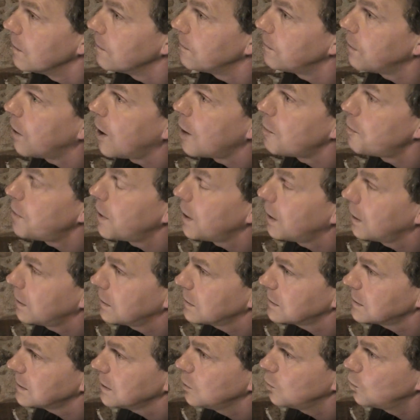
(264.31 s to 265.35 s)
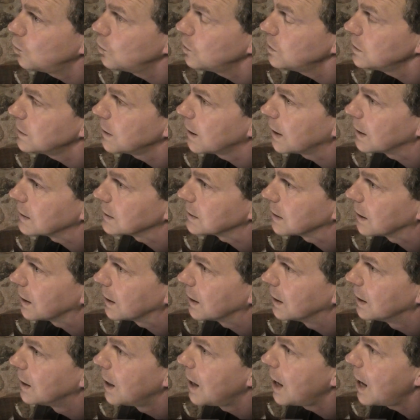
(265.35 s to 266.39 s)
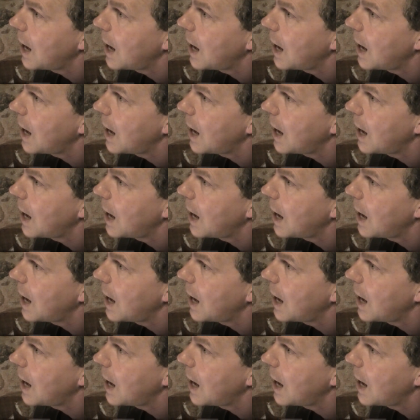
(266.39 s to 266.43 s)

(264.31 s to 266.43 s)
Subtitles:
for a passing woodcutter